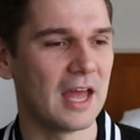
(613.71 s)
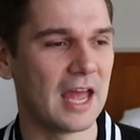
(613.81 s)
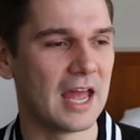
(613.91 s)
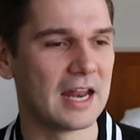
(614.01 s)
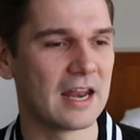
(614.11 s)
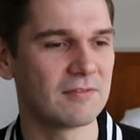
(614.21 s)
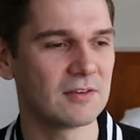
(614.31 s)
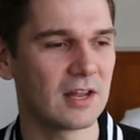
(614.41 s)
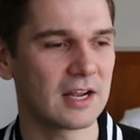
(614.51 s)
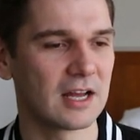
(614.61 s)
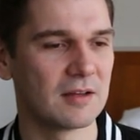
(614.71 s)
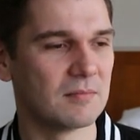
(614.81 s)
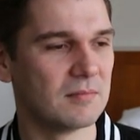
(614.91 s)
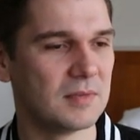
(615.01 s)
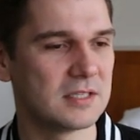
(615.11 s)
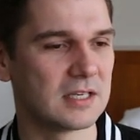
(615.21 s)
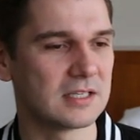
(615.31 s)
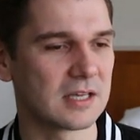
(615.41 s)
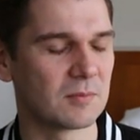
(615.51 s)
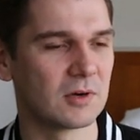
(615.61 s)
I feel like I'm missing
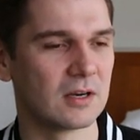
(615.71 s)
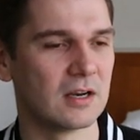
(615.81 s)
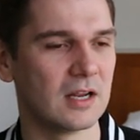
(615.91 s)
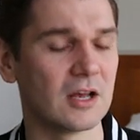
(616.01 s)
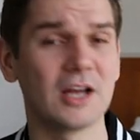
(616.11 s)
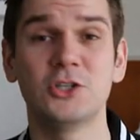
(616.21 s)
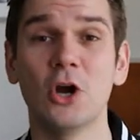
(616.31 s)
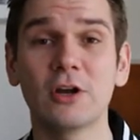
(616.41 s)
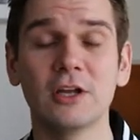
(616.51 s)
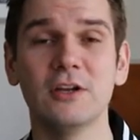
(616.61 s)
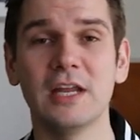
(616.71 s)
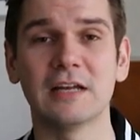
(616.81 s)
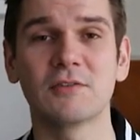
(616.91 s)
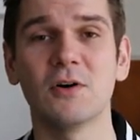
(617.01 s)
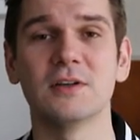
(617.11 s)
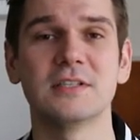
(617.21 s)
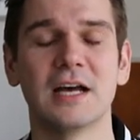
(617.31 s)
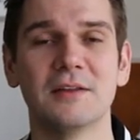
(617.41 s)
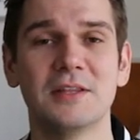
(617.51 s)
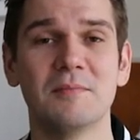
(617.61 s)
someone. Oh, Joker Unique, of course,
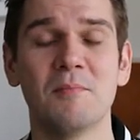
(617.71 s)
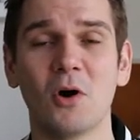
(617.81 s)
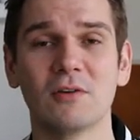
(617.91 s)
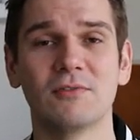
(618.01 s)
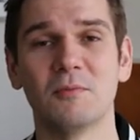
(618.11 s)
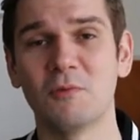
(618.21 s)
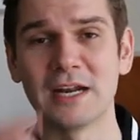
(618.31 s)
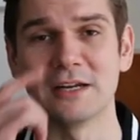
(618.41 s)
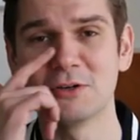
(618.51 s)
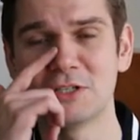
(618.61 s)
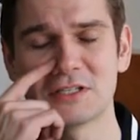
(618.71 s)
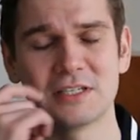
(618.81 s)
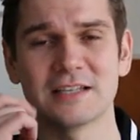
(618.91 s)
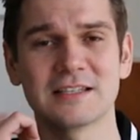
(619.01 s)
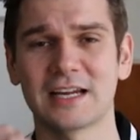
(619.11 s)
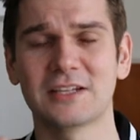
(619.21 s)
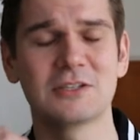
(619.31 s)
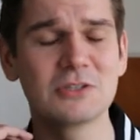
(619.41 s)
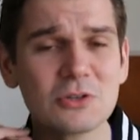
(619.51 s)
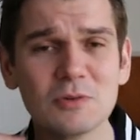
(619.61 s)
the mod from Reddit, who just does like
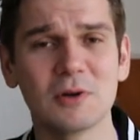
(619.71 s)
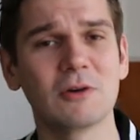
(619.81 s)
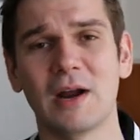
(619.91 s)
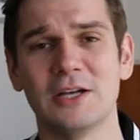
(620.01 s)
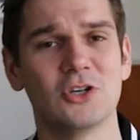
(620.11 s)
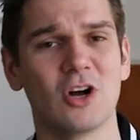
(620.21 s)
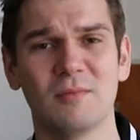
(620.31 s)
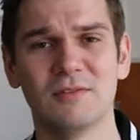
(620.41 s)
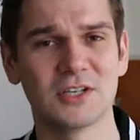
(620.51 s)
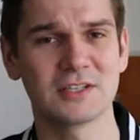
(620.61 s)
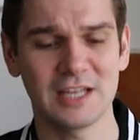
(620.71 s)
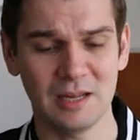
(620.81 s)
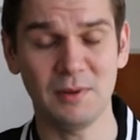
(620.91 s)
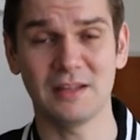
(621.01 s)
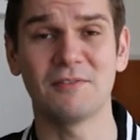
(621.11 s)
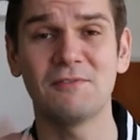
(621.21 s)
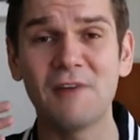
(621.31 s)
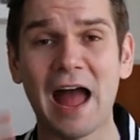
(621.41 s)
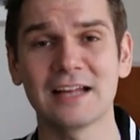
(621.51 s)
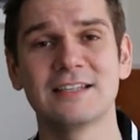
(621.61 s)
super great job of just keeping the
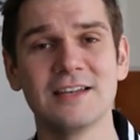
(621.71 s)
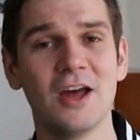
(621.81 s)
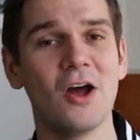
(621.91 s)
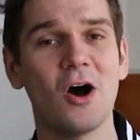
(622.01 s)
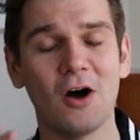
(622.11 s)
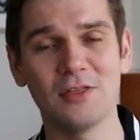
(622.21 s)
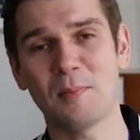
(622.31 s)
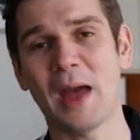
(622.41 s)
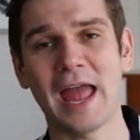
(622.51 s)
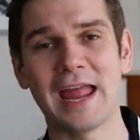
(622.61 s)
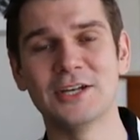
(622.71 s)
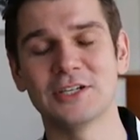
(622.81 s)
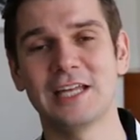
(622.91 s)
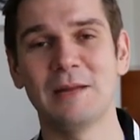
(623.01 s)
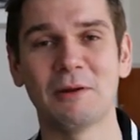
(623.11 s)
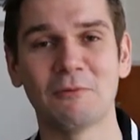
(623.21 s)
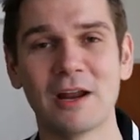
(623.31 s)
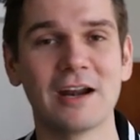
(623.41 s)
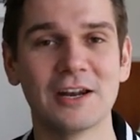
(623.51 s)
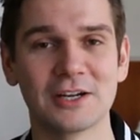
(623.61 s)
facts on the page and keeping
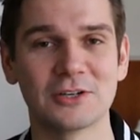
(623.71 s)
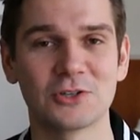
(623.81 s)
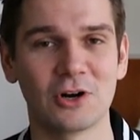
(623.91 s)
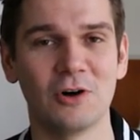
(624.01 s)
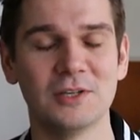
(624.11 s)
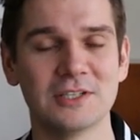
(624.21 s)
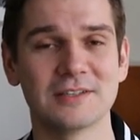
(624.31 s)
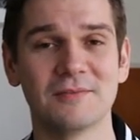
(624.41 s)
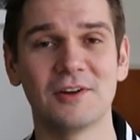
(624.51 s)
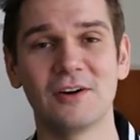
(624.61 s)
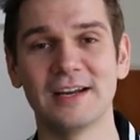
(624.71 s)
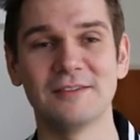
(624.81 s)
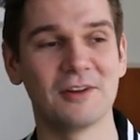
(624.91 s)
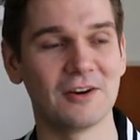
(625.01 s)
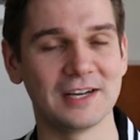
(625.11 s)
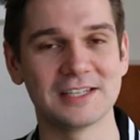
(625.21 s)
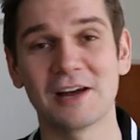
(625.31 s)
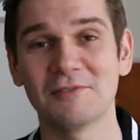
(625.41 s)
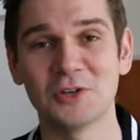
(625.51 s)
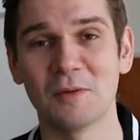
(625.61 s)
Reddit under control, which is a very, very
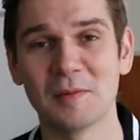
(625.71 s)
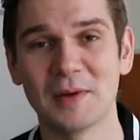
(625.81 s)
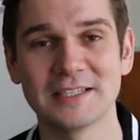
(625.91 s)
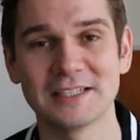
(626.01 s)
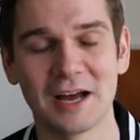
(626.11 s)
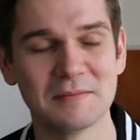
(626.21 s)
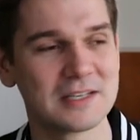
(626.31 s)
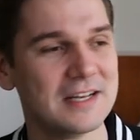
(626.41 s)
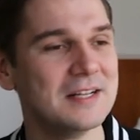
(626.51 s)
tough job at the best of times.